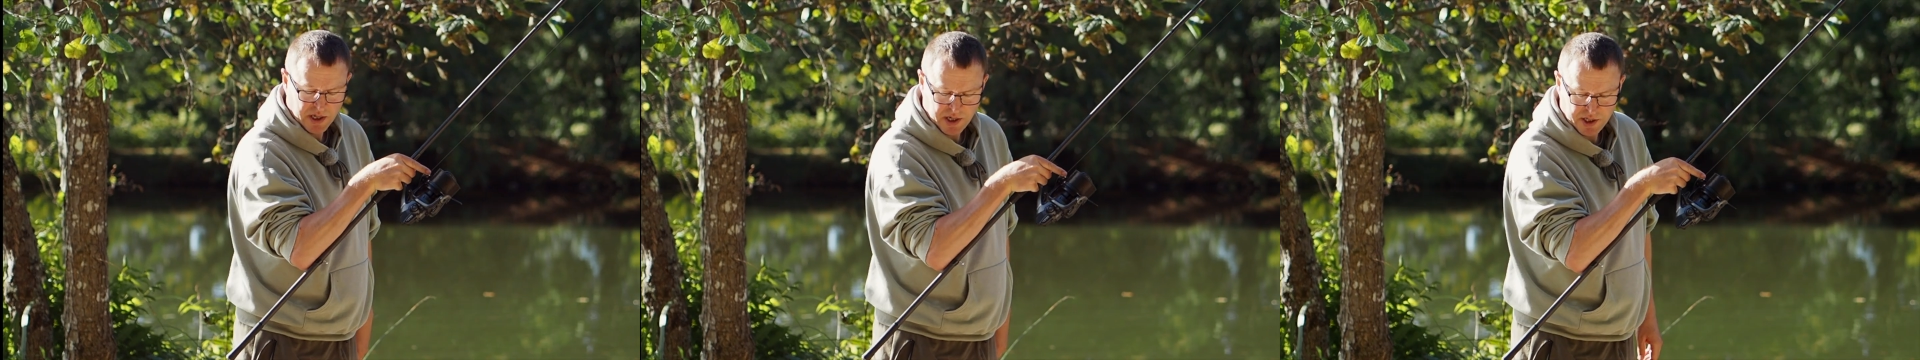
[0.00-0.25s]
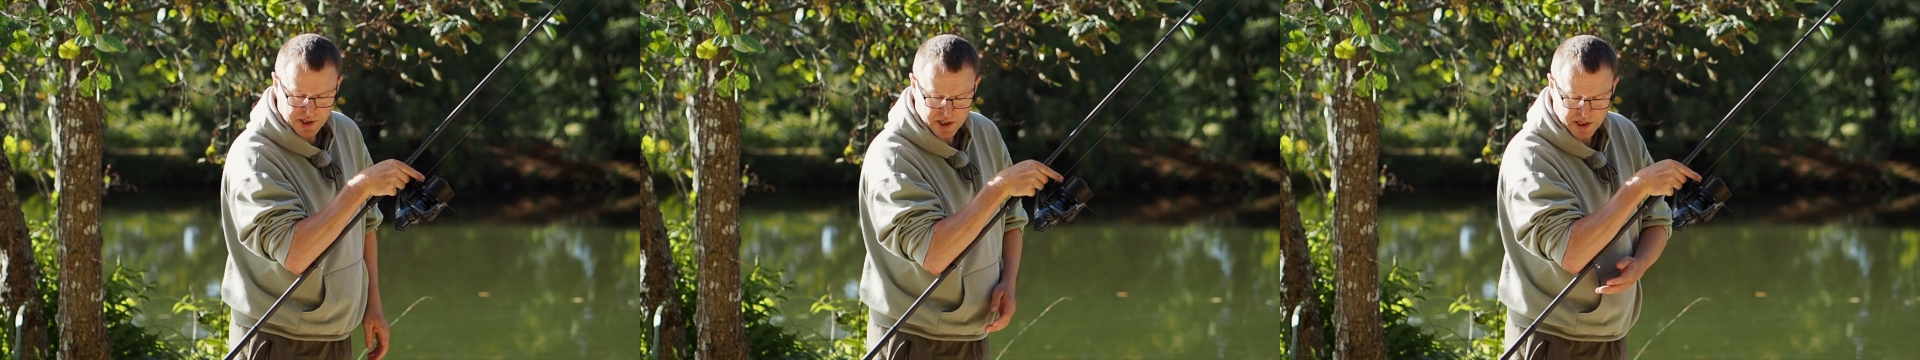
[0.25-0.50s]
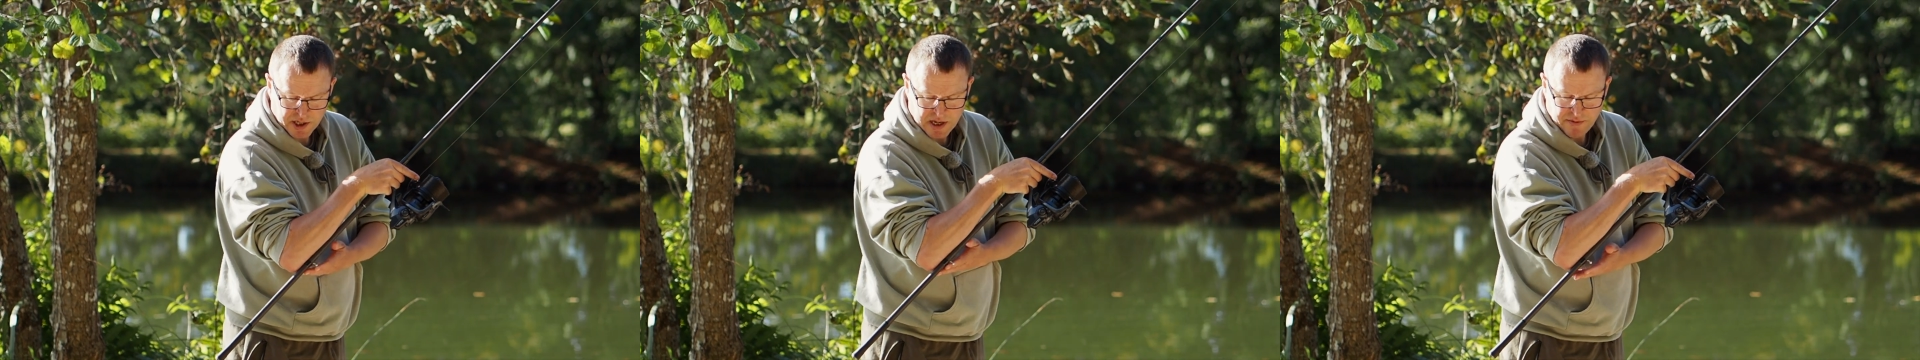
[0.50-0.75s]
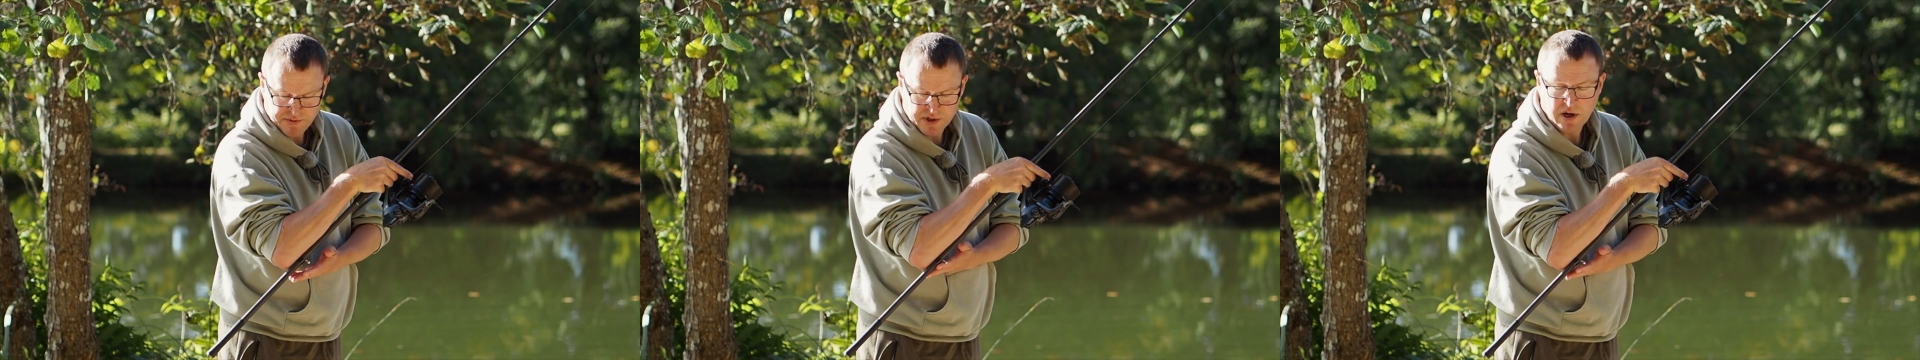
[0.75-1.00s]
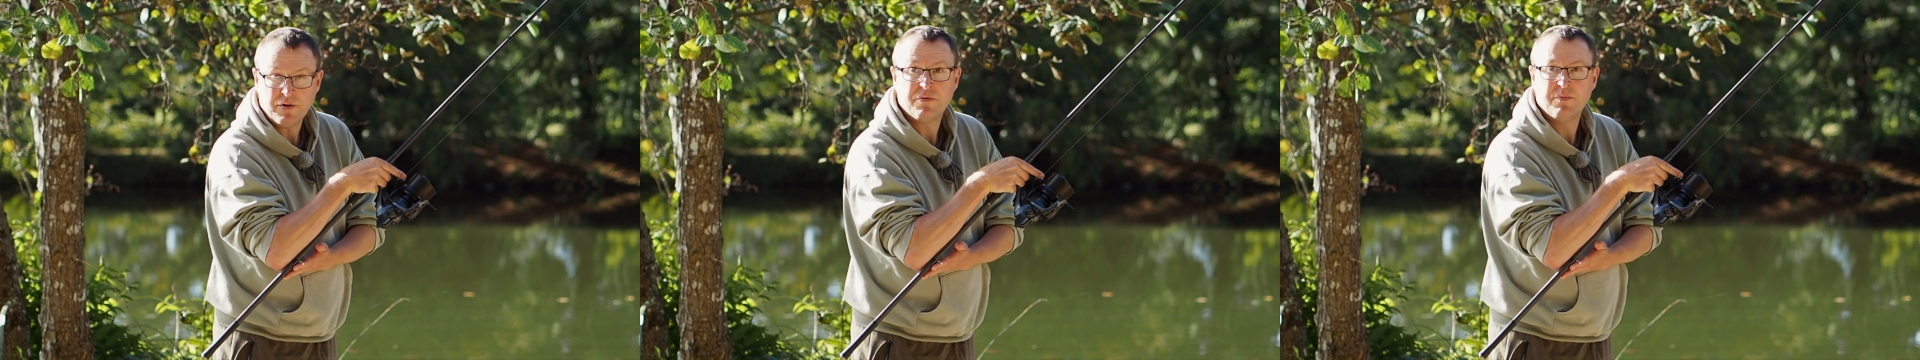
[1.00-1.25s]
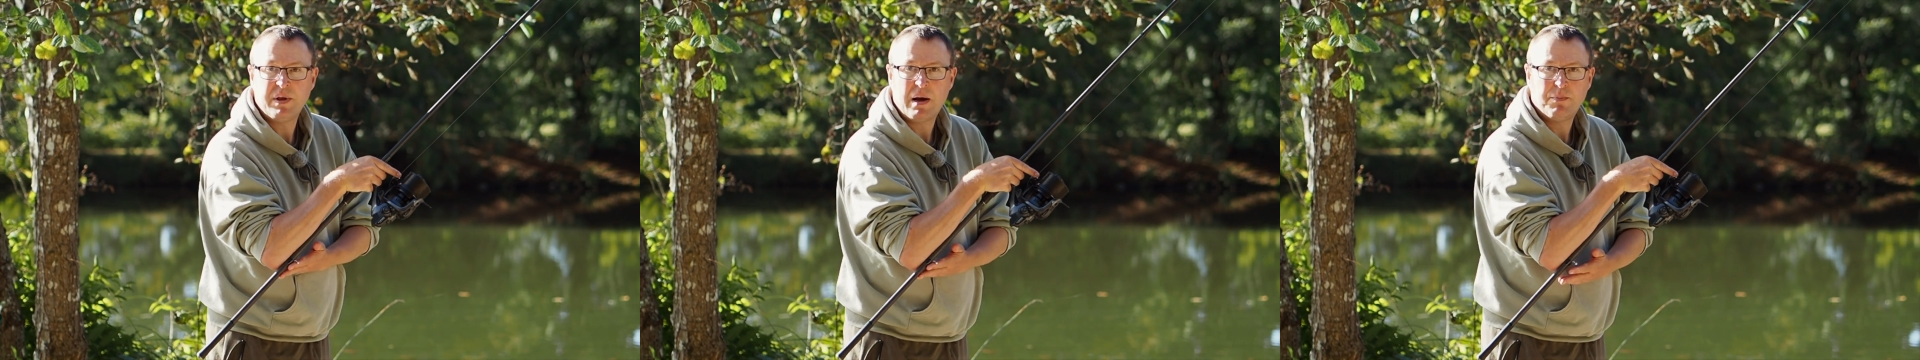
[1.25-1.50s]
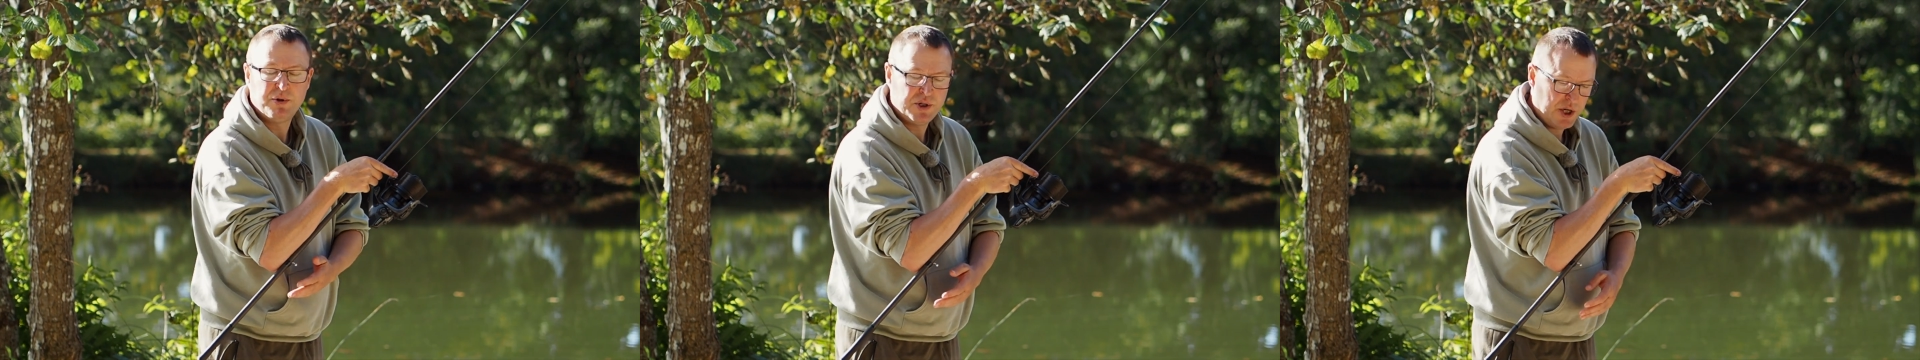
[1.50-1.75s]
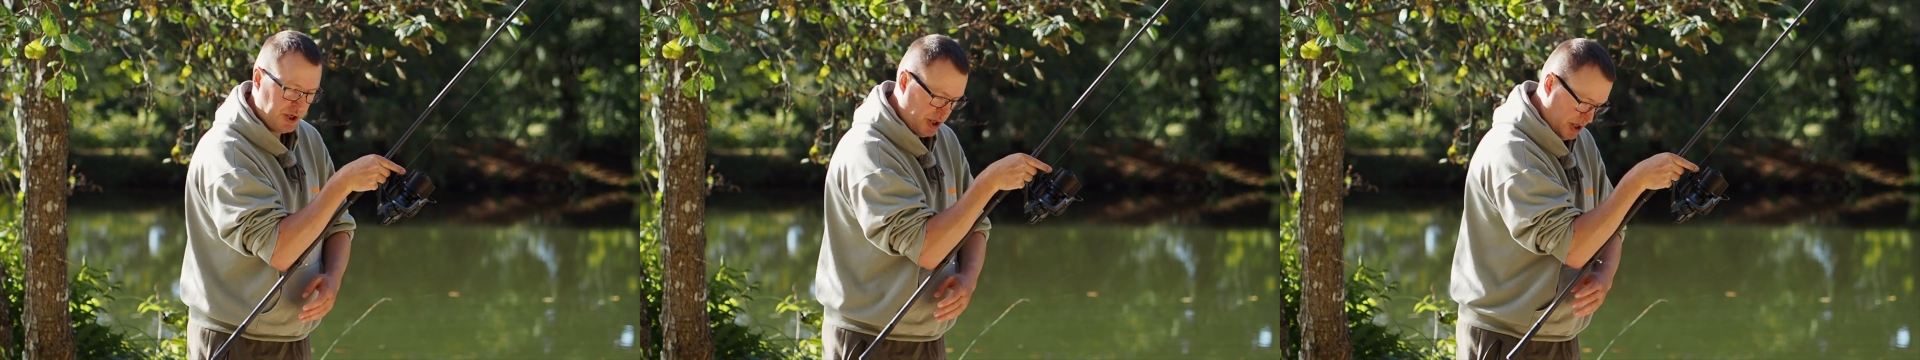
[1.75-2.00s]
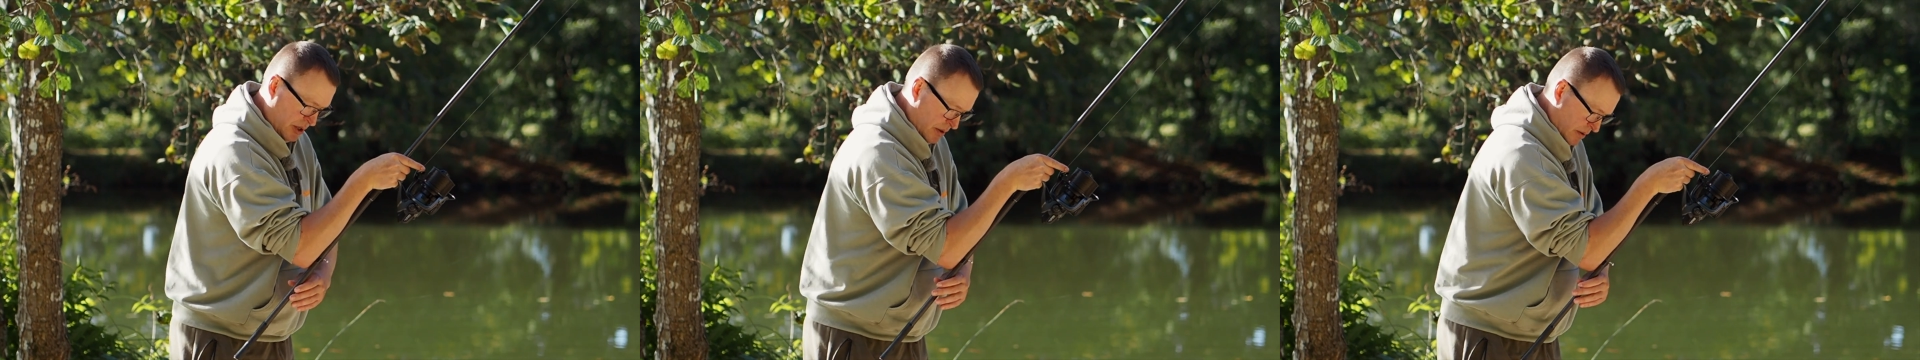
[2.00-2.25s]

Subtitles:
is you're going to have to go from that position